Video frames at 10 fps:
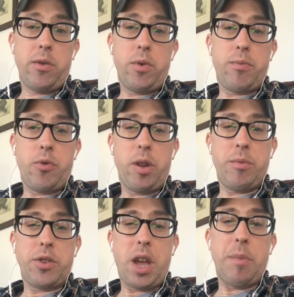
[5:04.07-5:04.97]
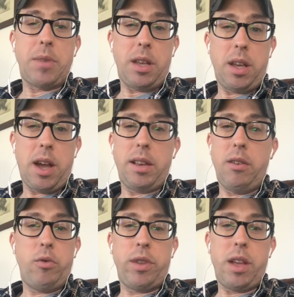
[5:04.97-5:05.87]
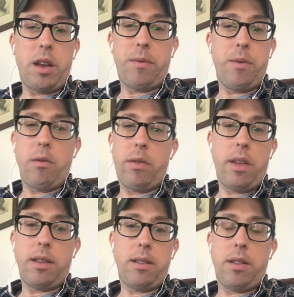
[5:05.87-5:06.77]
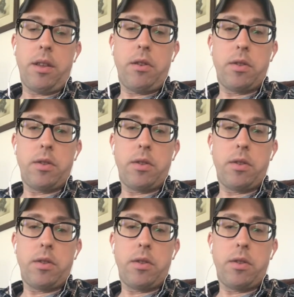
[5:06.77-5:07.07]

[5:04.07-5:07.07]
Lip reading: was pretty much empty. I only had a few things in there,